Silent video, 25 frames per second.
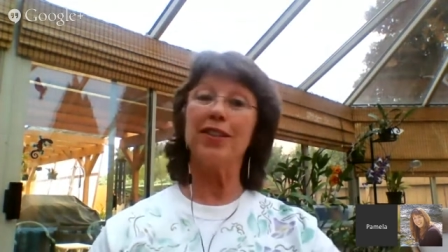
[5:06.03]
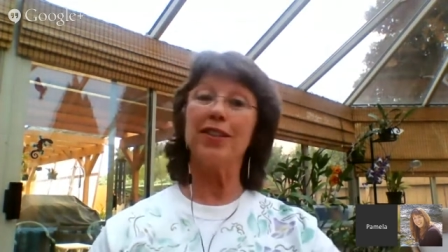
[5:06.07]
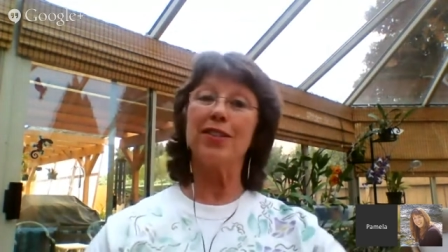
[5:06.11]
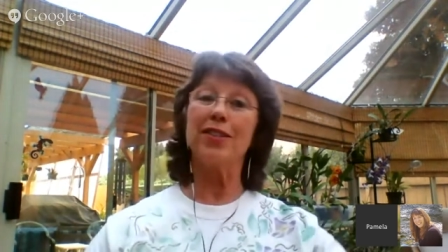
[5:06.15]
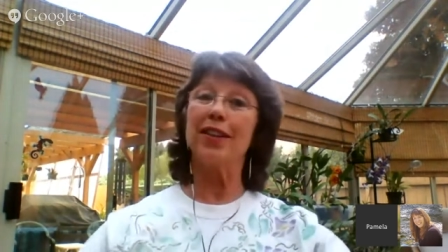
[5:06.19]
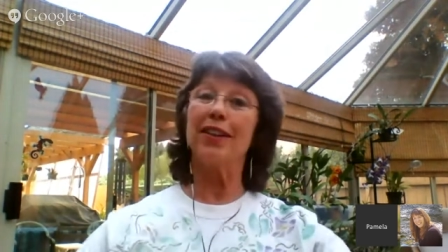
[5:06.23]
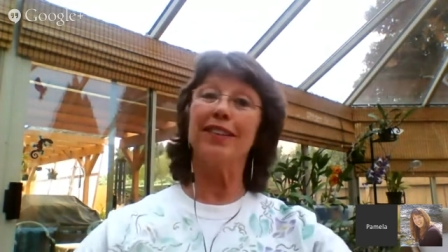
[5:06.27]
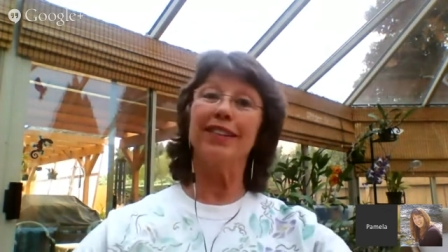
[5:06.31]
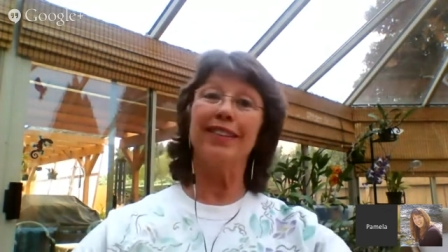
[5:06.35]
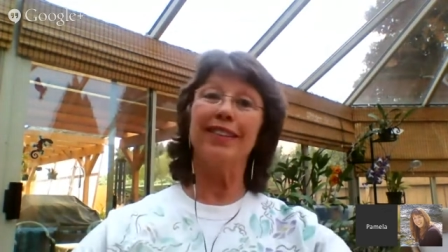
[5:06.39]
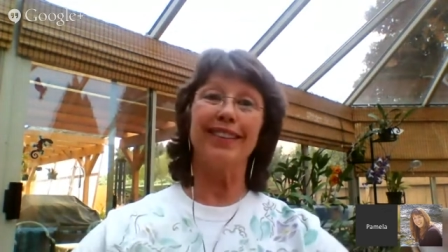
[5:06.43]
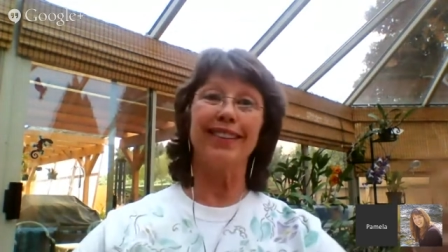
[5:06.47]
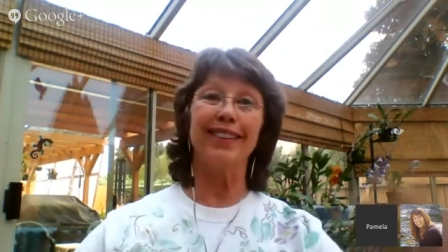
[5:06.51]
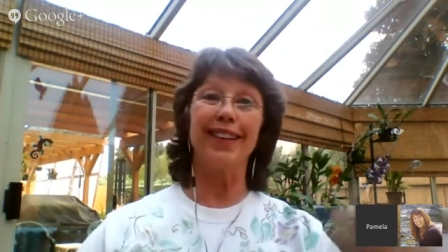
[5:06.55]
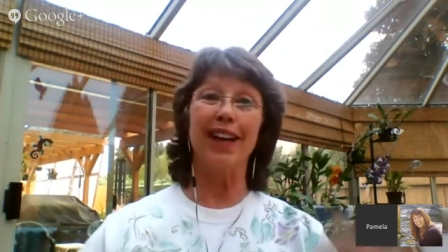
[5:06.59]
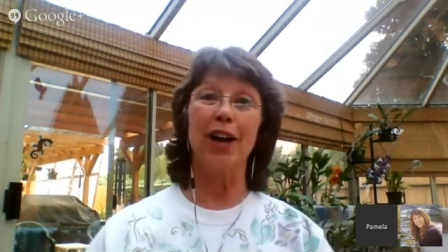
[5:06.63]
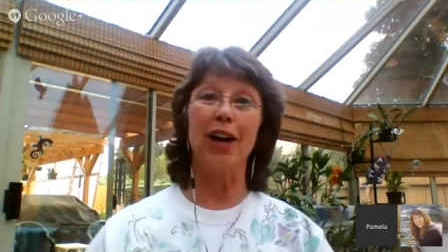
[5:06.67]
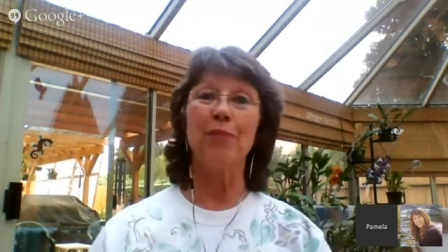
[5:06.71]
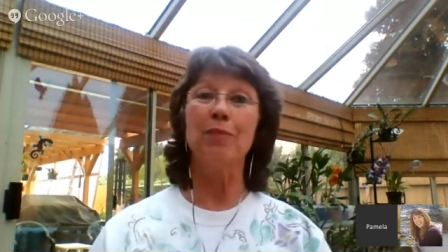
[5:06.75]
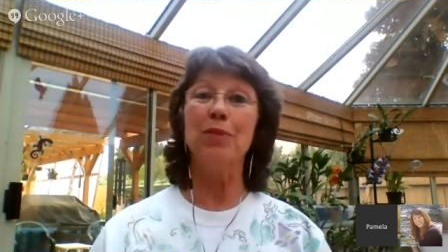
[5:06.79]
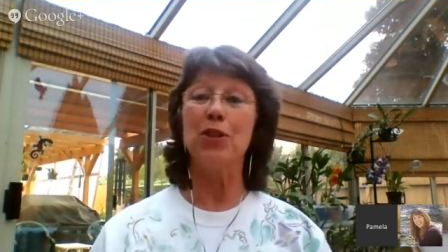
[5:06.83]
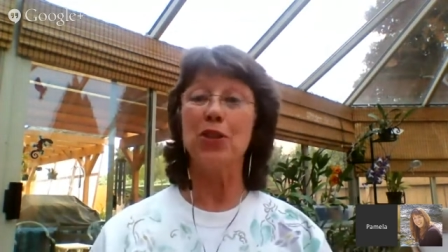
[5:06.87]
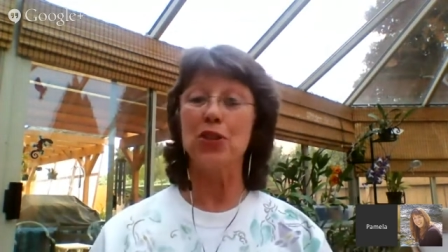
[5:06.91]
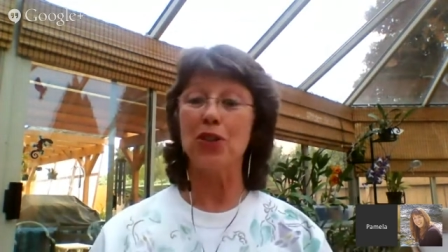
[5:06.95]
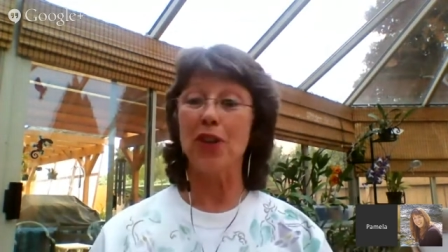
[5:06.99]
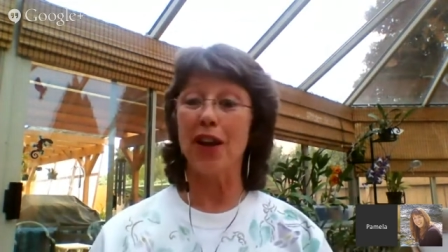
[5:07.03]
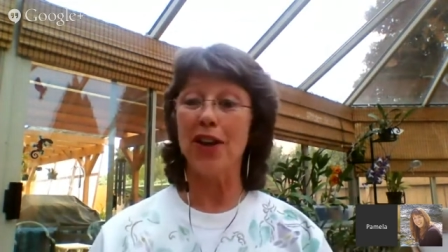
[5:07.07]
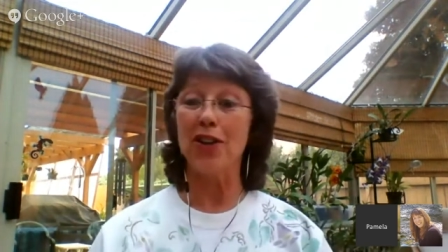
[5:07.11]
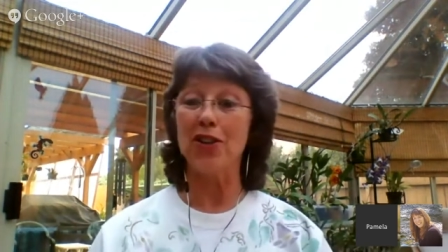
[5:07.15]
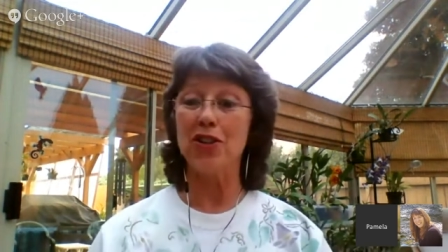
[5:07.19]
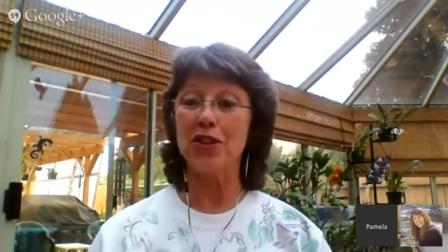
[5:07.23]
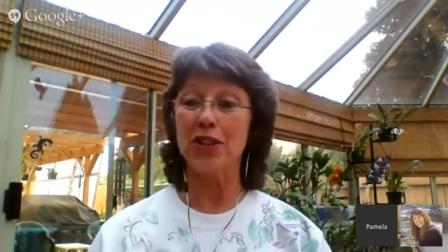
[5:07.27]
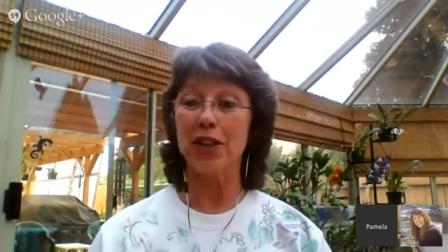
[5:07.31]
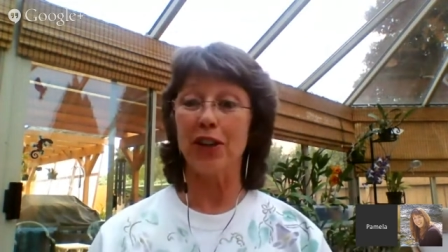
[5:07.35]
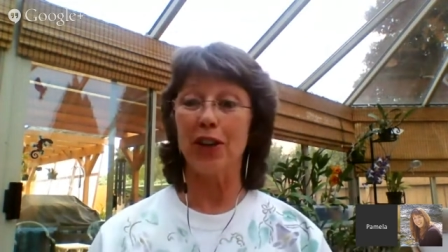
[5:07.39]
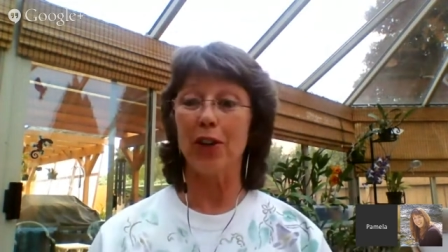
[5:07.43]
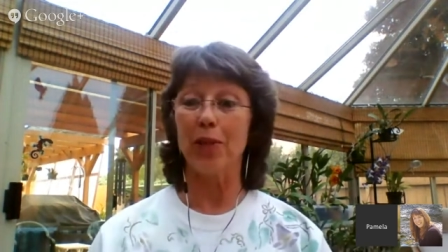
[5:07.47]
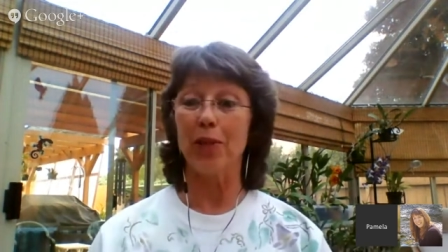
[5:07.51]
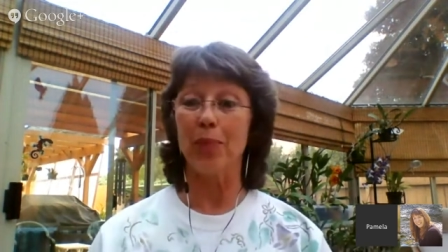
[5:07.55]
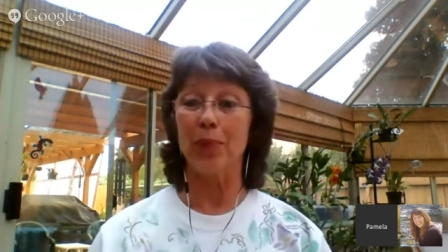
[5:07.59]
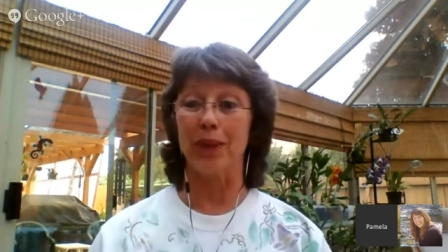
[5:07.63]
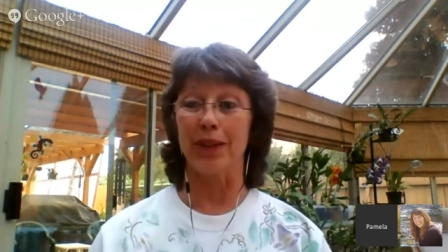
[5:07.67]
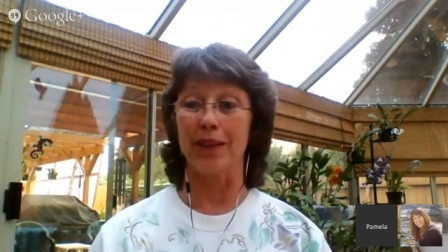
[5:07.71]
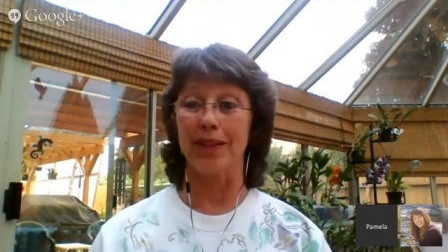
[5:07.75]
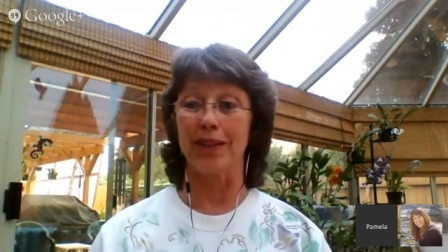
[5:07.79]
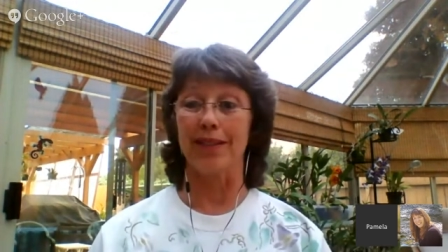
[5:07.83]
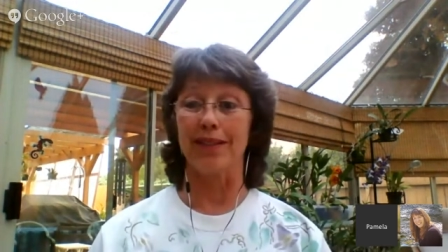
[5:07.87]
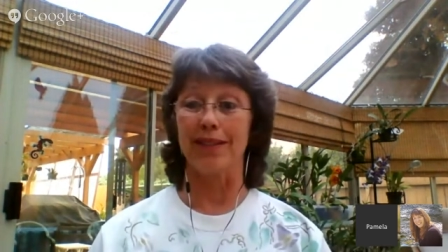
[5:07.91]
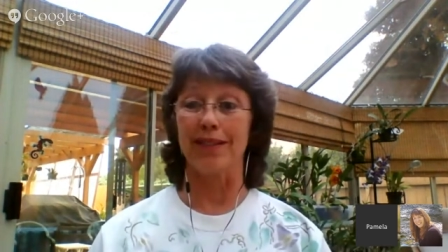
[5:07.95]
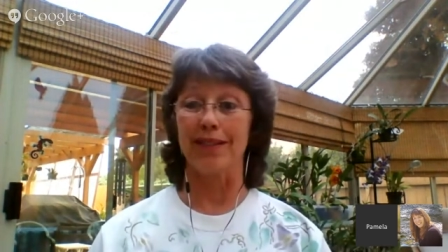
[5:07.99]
a, a massage therapist